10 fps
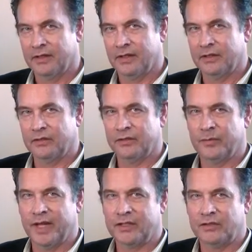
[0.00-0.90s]
I earned
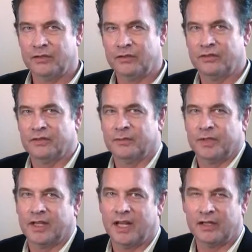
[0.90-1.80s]
a bachelor's in
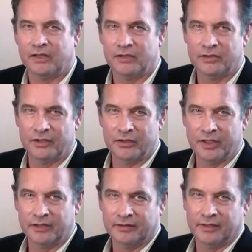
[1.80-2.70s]
mechanical
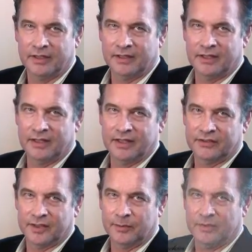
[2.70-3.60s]
engineering, and then I
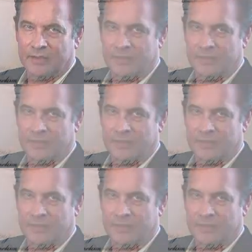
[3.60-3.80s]
accepted